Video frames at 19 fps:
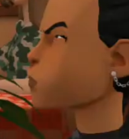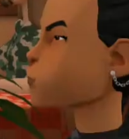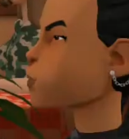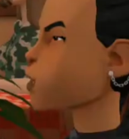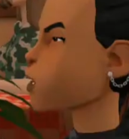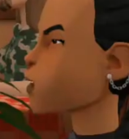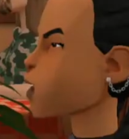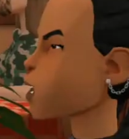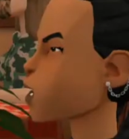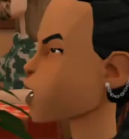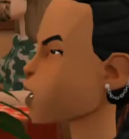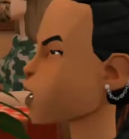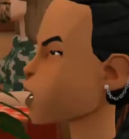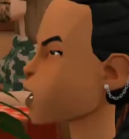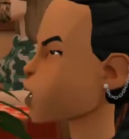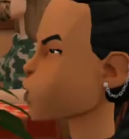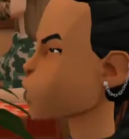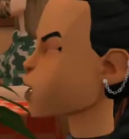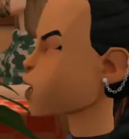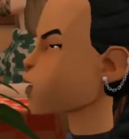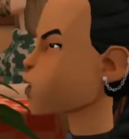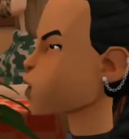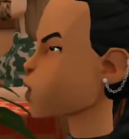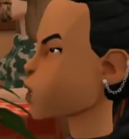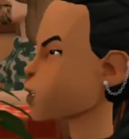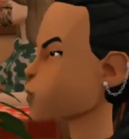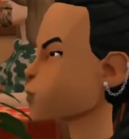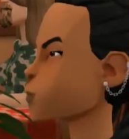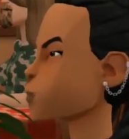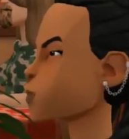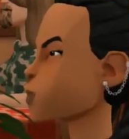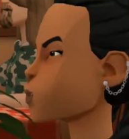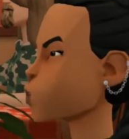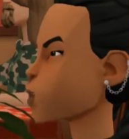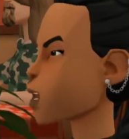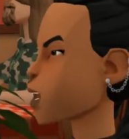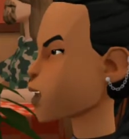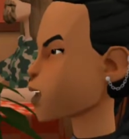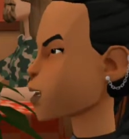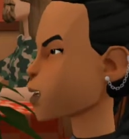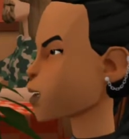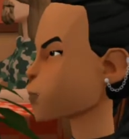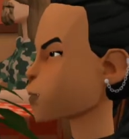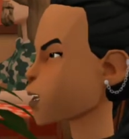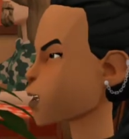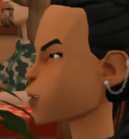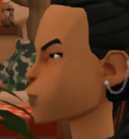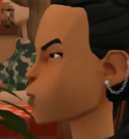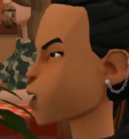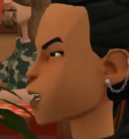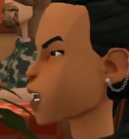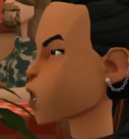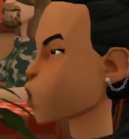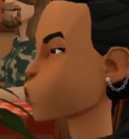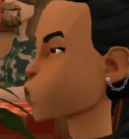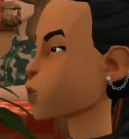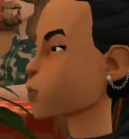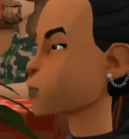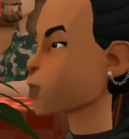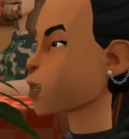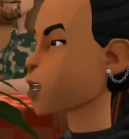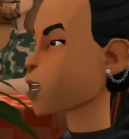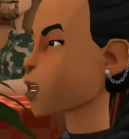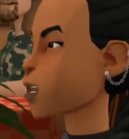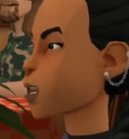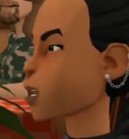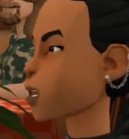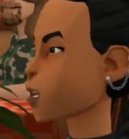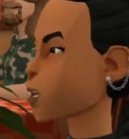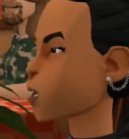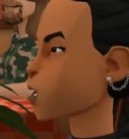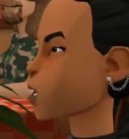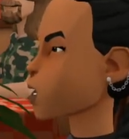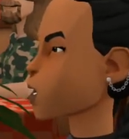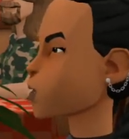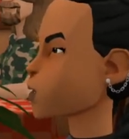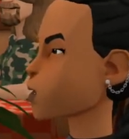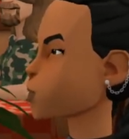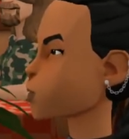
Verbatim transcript: And if there is no effort, no investment put into simple things such as